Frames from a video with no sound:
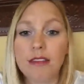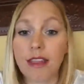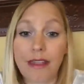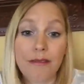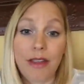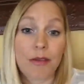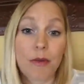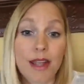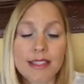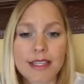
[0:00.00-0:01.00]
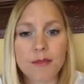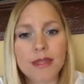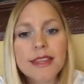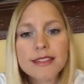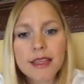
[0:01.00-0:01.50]
I've never watched it
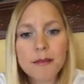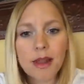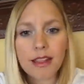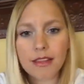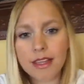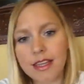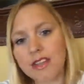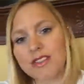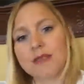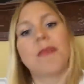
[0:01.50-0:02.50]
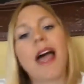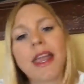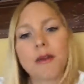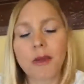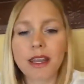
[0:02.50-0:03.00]
because I'm not looking at just
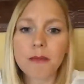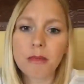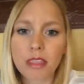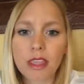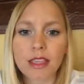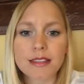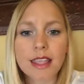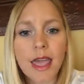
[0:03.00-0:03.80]
buying random things.